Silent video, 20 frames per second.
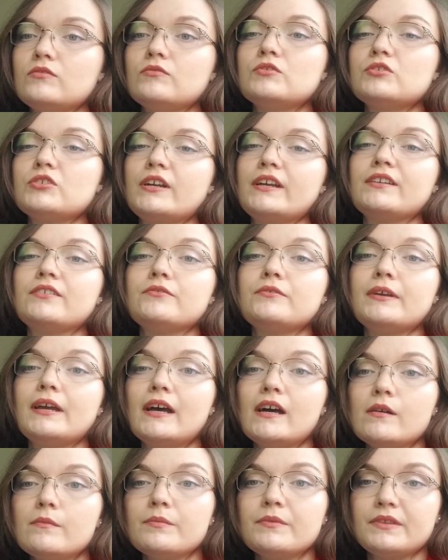try to
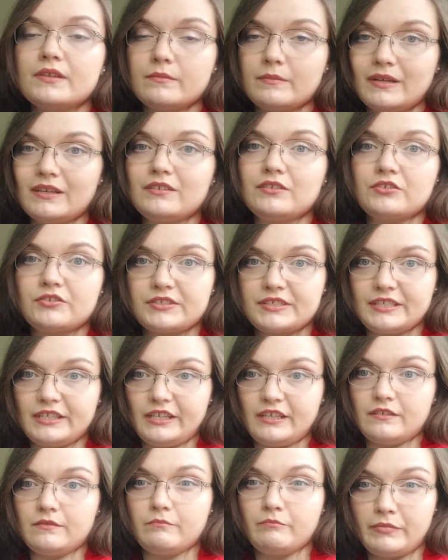help them
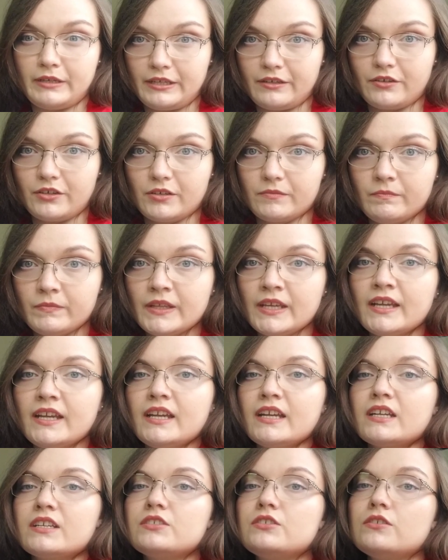understand better.
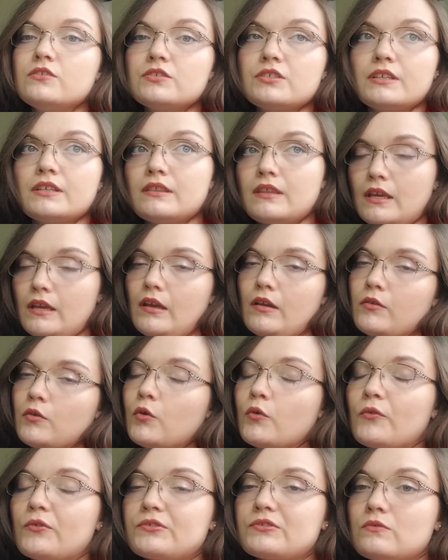Because usually they, of
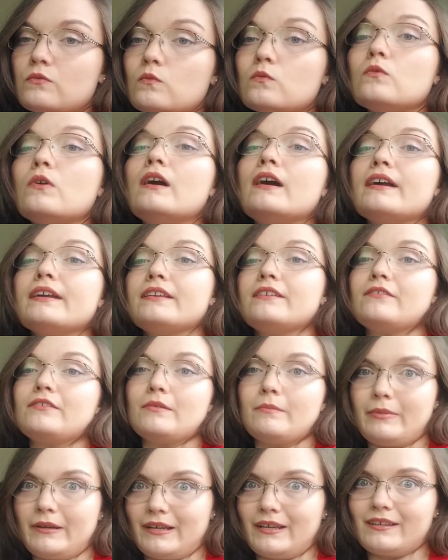course, want you to
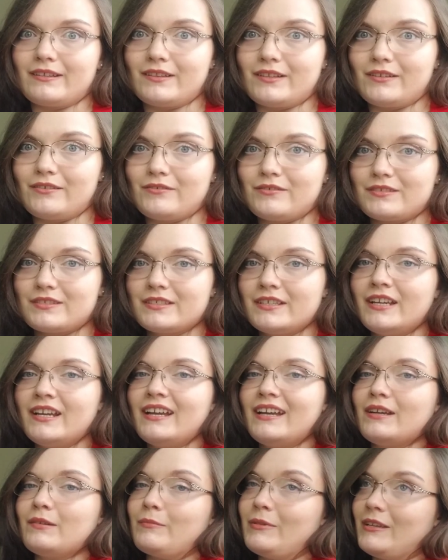buy clothes
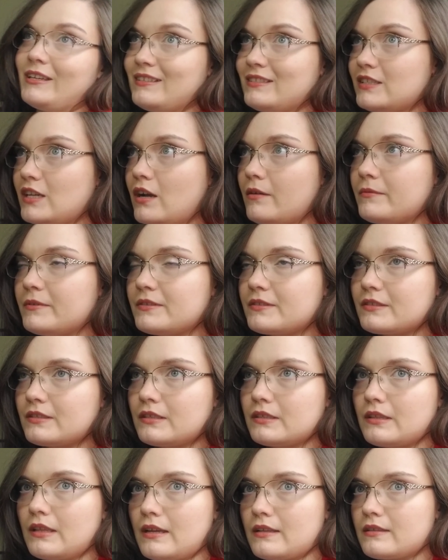because
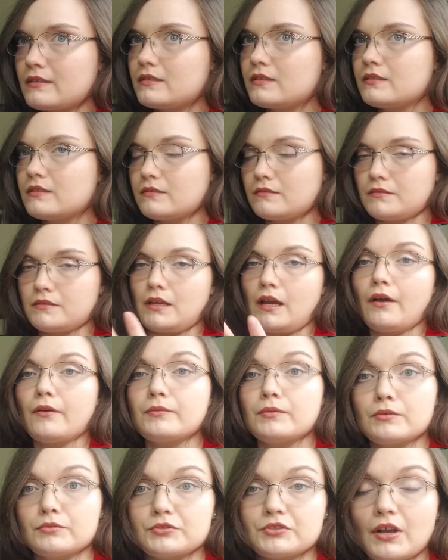obviously that's how
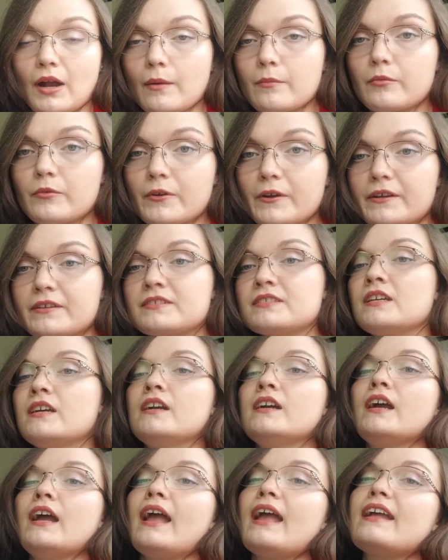their job works.
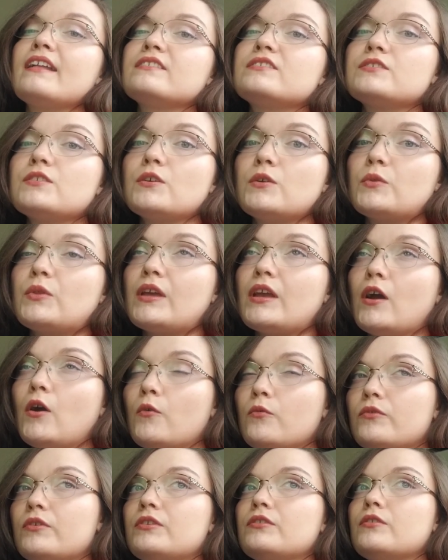And so they
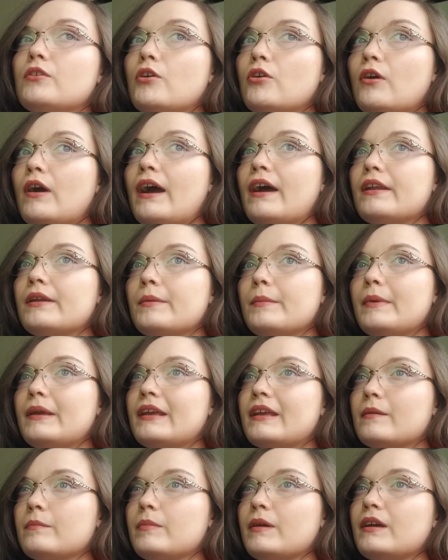only know how to make
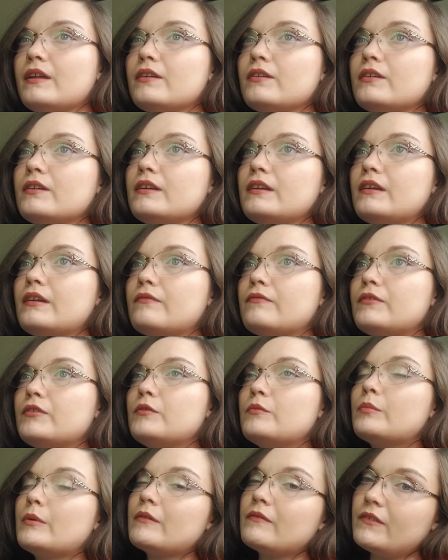it better if
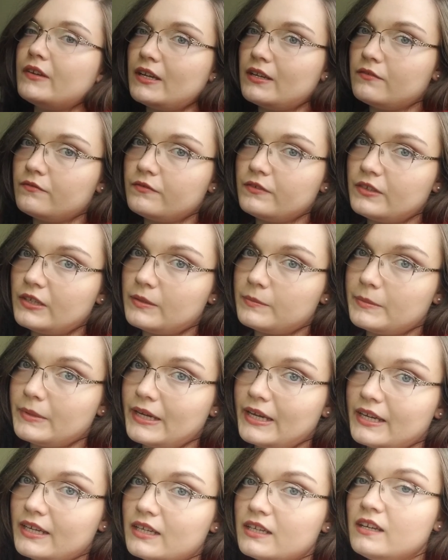you provide
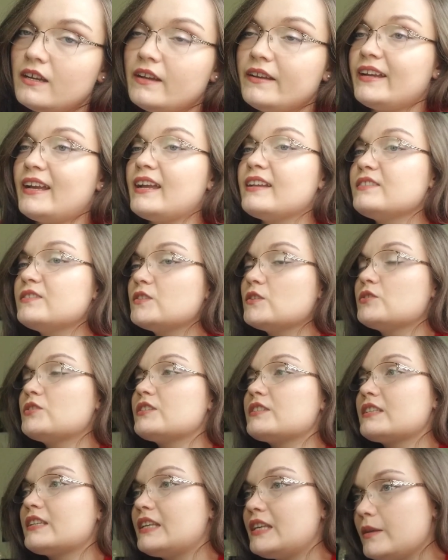feedback. And so
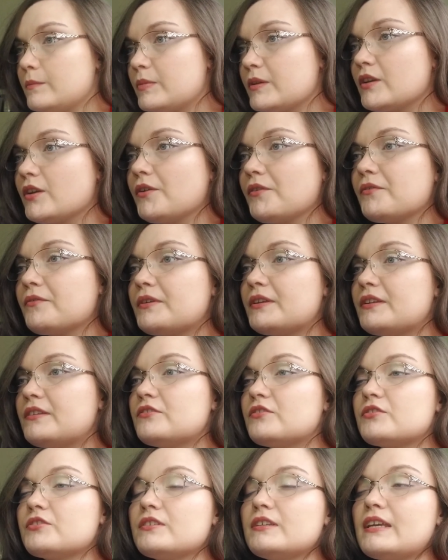just keep it
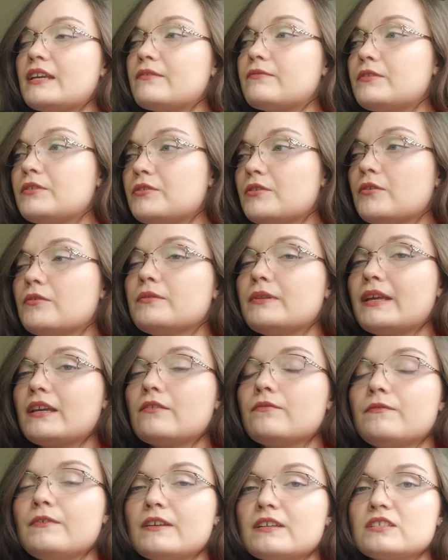going. If you don't like
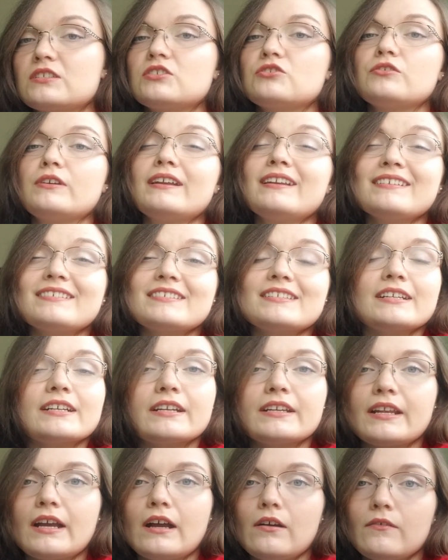a fix, try to stick
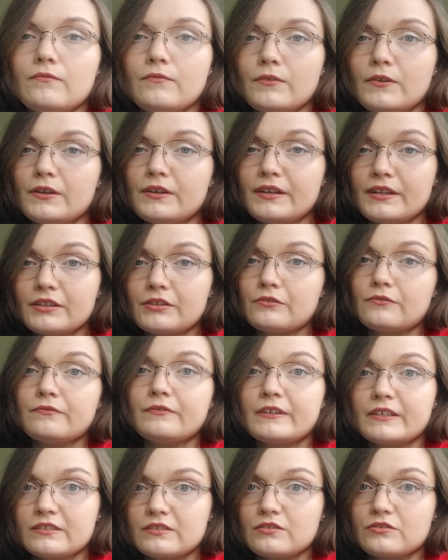it out for another
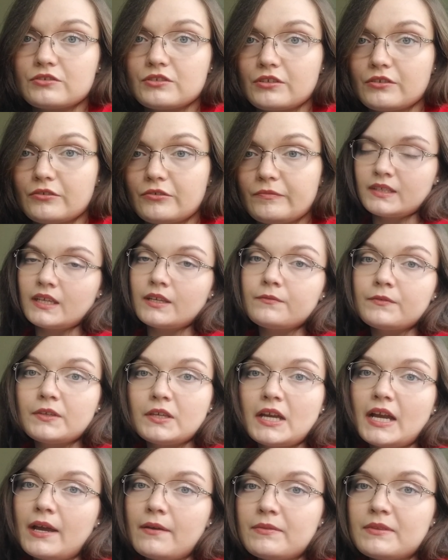fix or two. If you
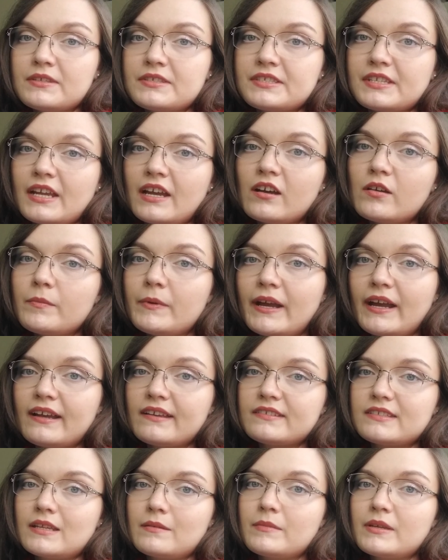have the style
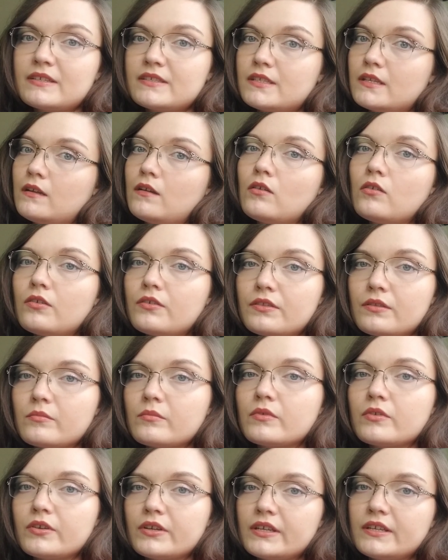pass, that makes it all the
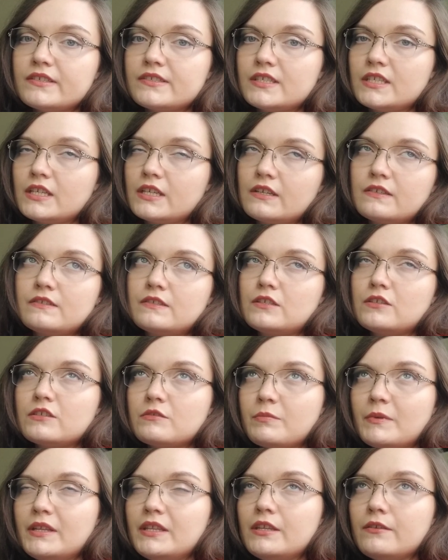more easy because you
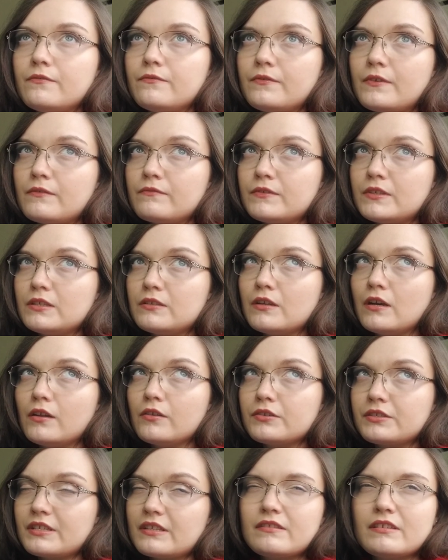spend the
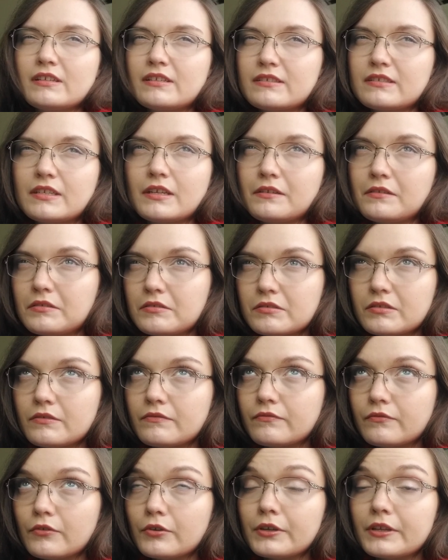$50, I think it's technically
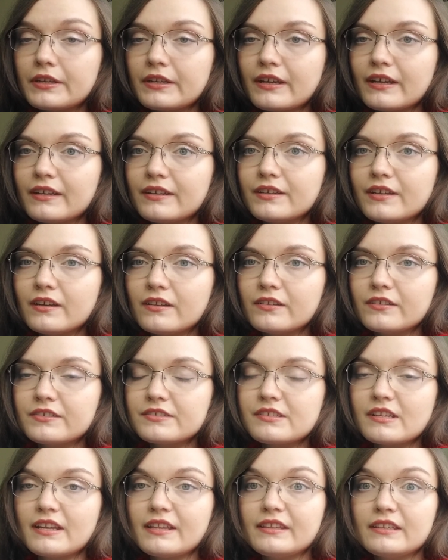$49,
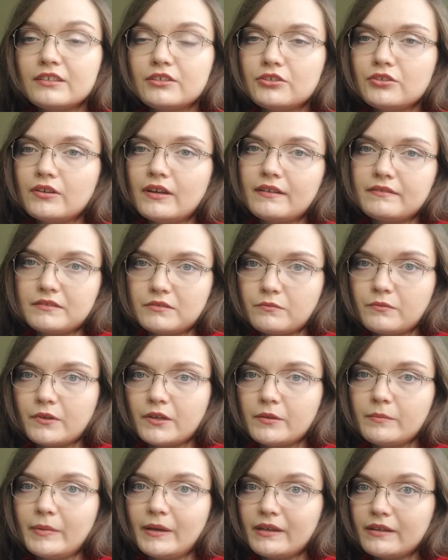and then you don't have to worry
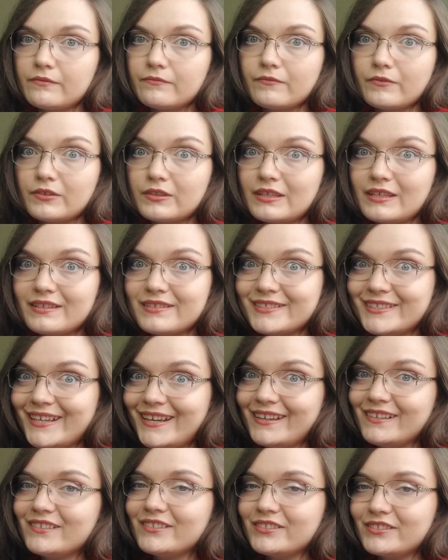about it for the
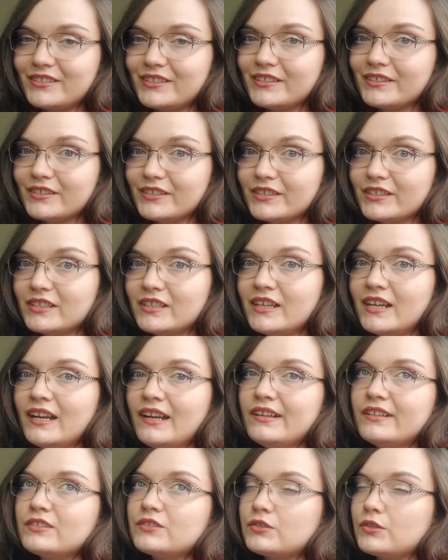entire year.
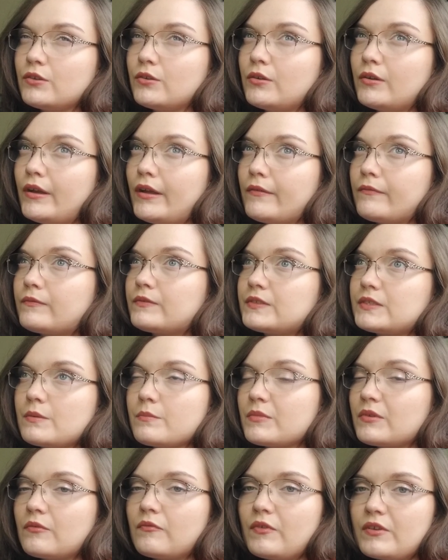So if some
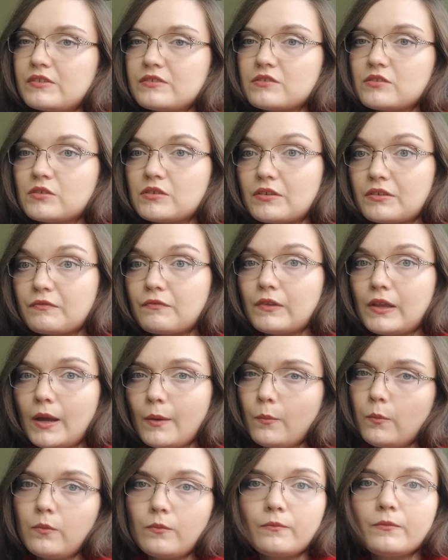of the fixes are a
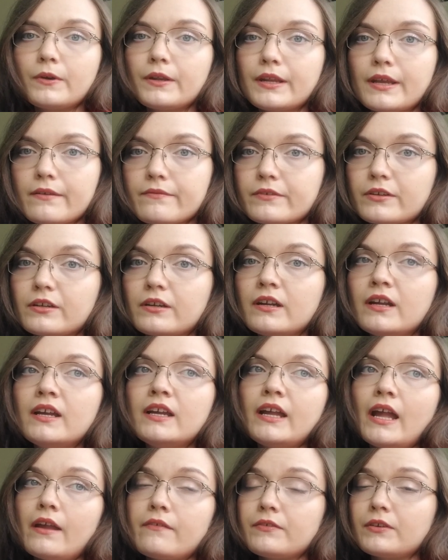flop, whatever.
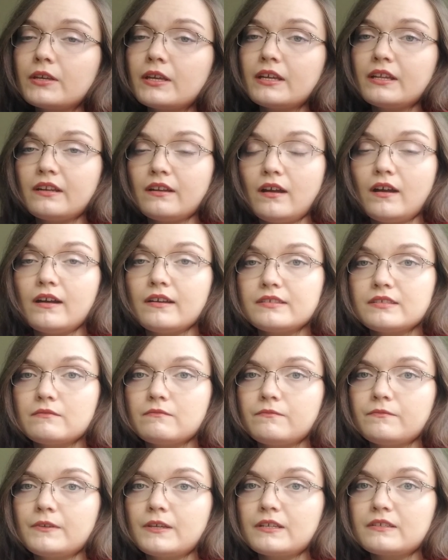If you get an awesome
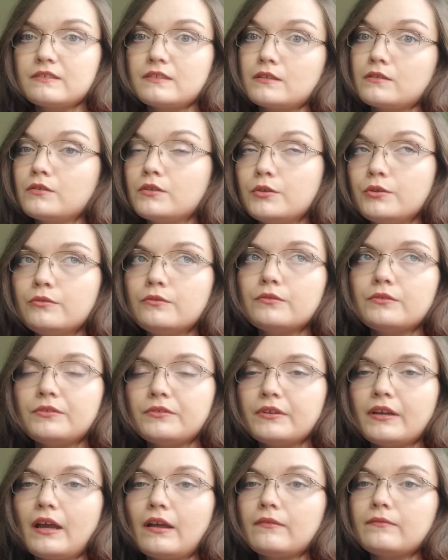fix, then cool, you
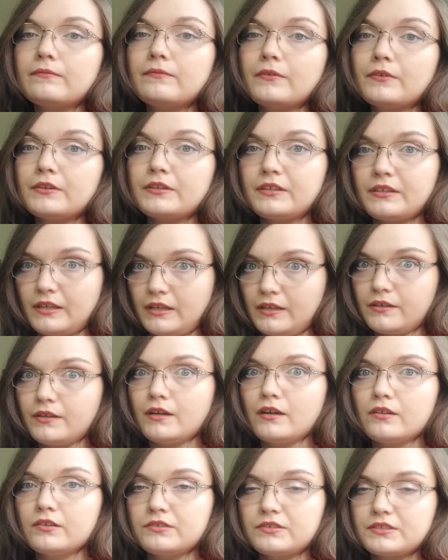got
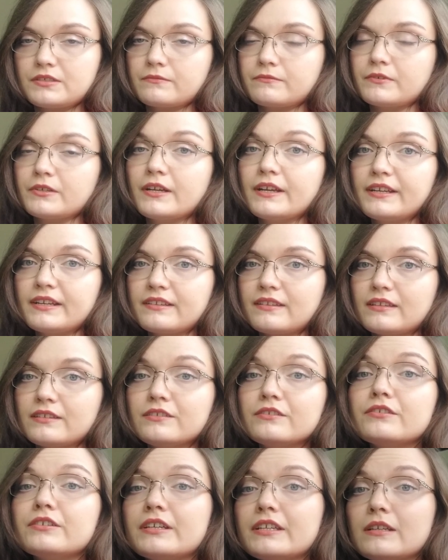$49 of credit that
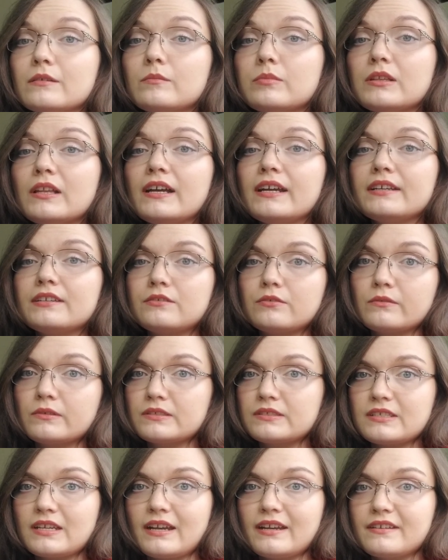you can apply
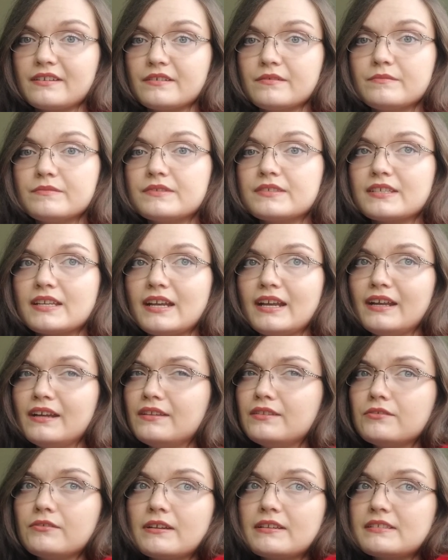towards items,
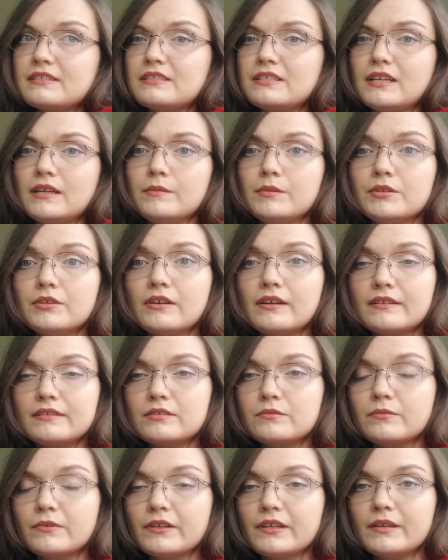and the rest of the time you don't have
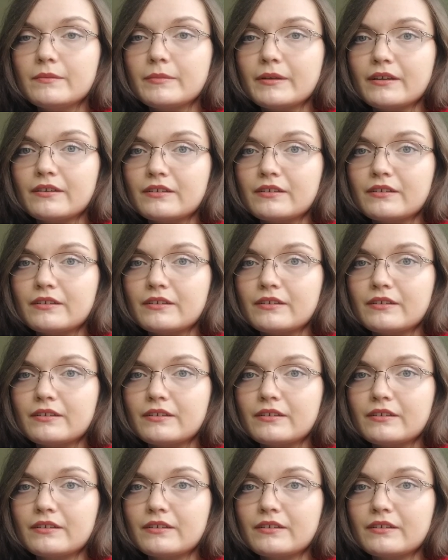to worry about